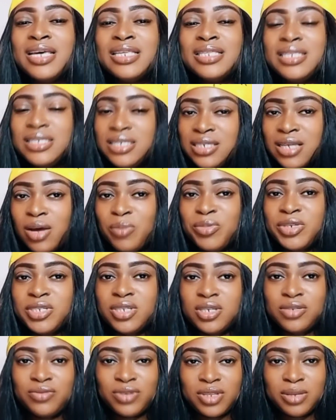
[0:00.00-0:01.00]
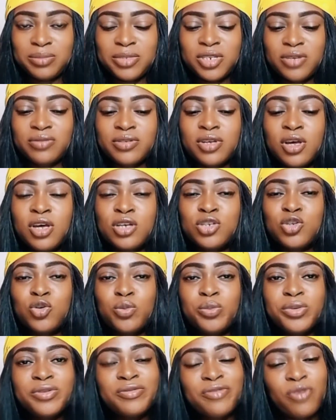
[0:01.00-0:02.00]
digital business for themselves. So
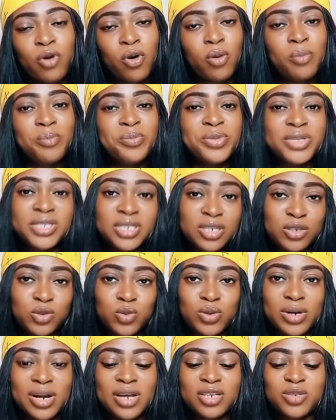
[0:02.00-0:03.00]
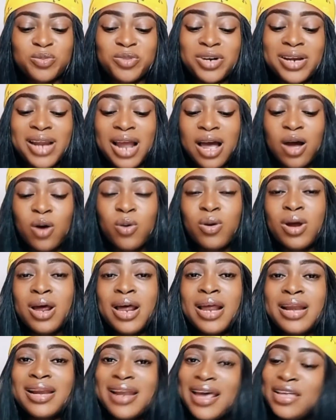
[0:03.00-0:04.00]
before, business owners, but now
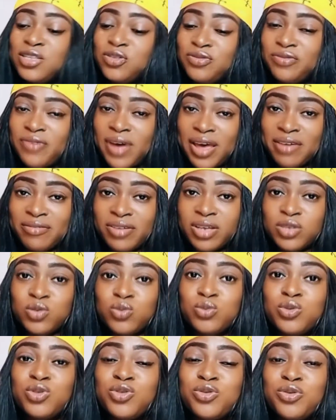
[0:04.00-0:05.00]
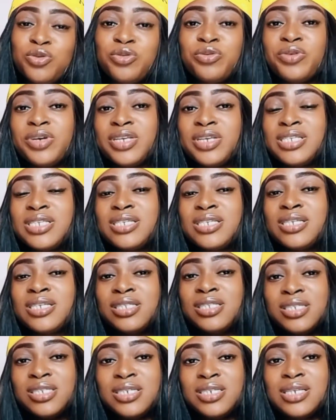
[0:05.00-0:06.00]
nine to fivers who want to create
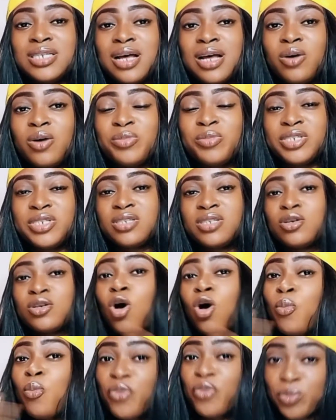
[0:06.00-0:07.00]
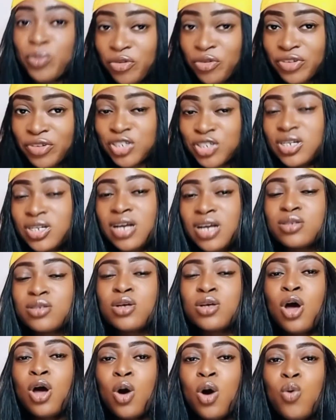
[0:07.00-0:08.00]
digital business, corporate professionals
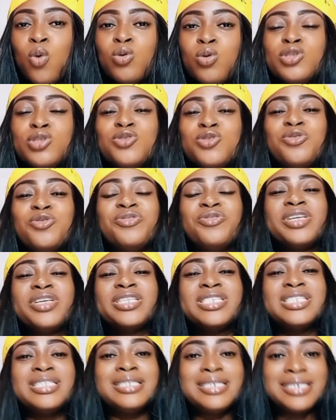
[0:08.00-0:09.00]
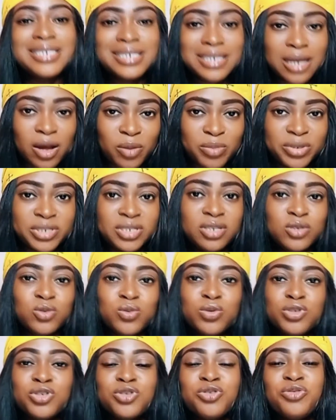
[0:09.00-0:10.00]
who want to create digital business, who
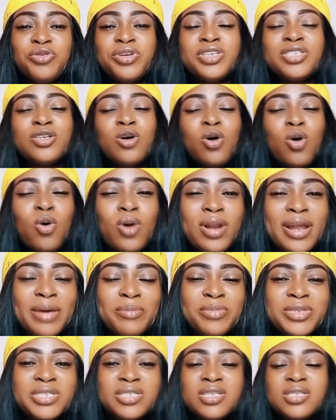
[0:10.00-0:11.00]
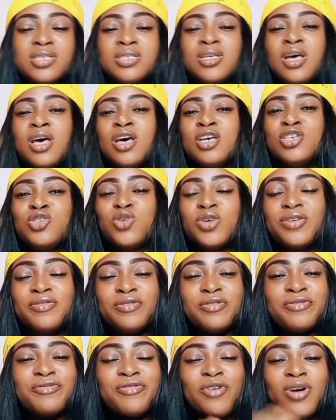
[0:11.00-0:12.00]
want to create online businesses. So if
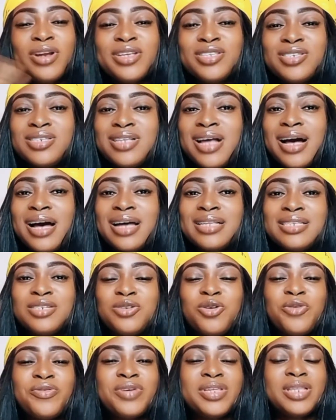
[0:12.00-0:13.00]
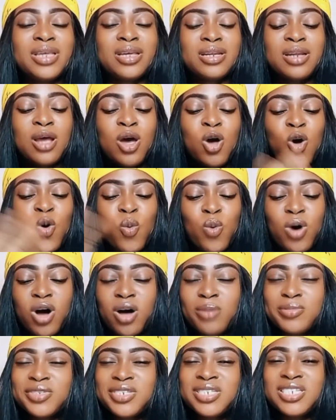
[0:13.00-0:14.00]
you fall into that category, then
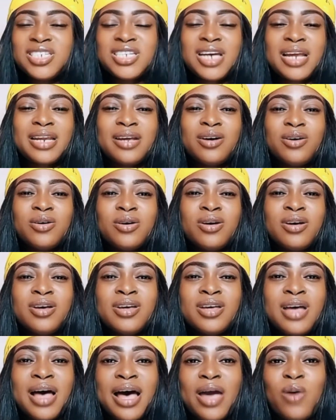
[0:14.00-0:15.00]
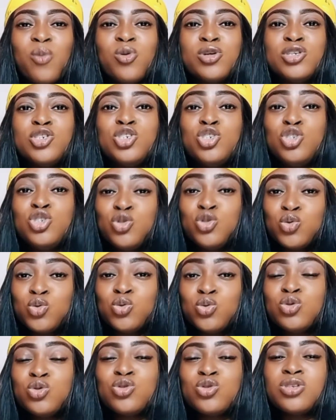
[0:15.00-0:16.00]
welcome to this channel. I want
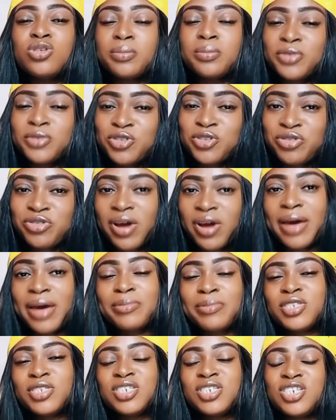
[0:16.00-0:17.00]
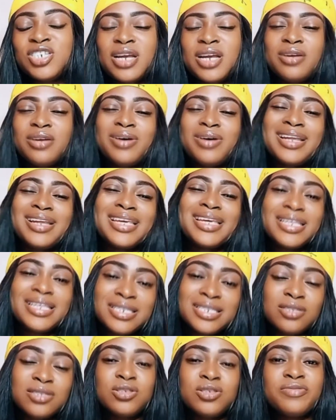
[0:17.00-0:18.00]
you to subscribe to this channel and
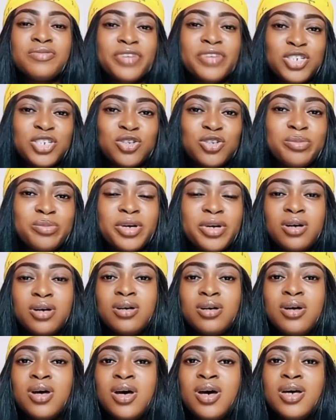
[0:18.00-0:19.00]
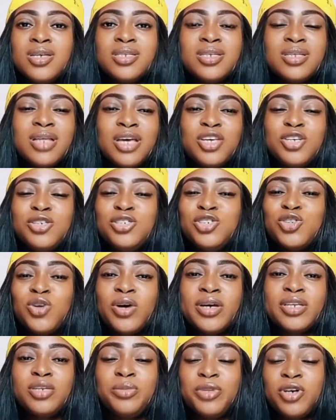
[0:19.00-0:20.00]
hit the notification bell so that you
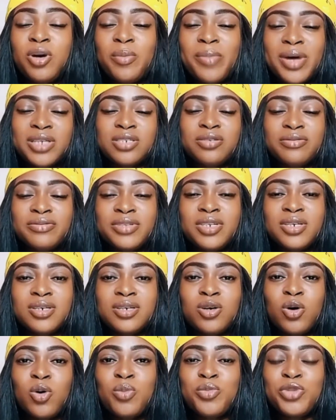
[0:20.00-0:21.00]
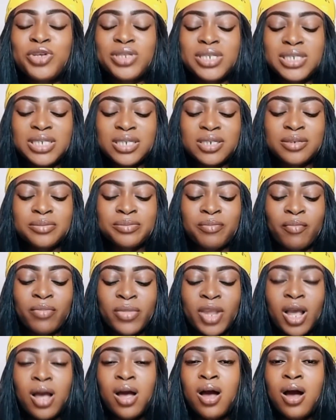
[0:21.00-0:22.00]
join, you become part of the community.
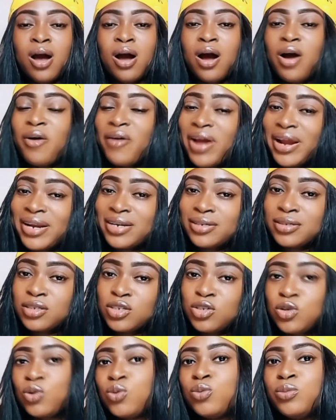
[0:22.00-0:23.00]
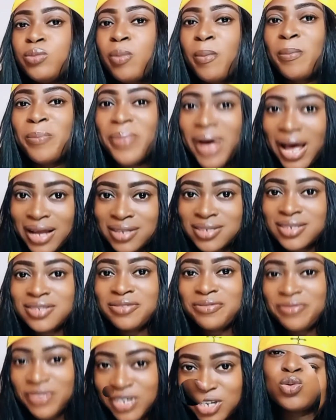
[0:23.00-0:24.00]
All right, so back to
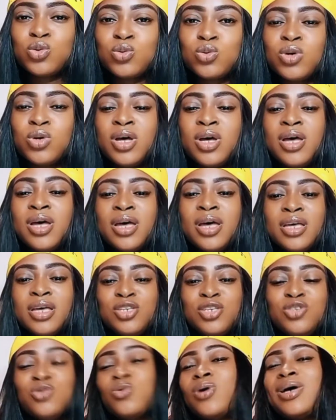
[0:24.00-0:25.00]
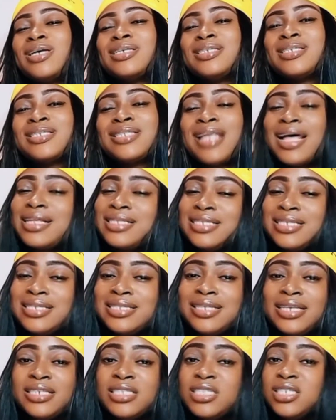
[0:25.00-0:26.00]
the video. You are
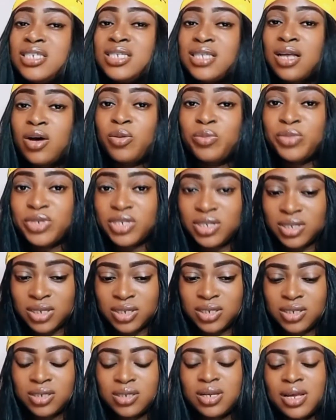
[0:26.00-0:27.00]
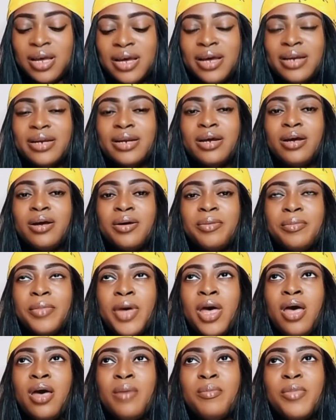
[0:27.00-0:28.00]
starting a digital business, and um,
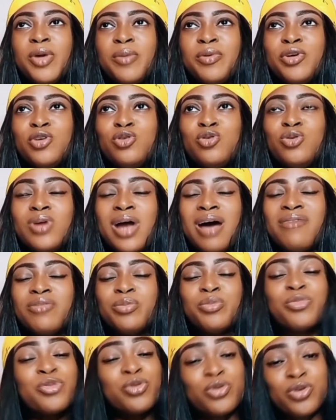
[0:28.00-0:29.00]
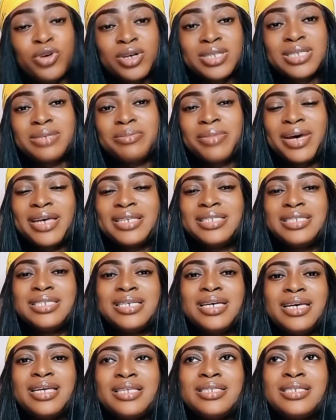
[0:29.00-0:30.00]
maybe you don't have a product in mind
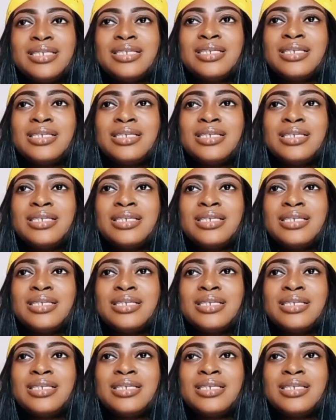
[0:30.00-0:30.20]
yet,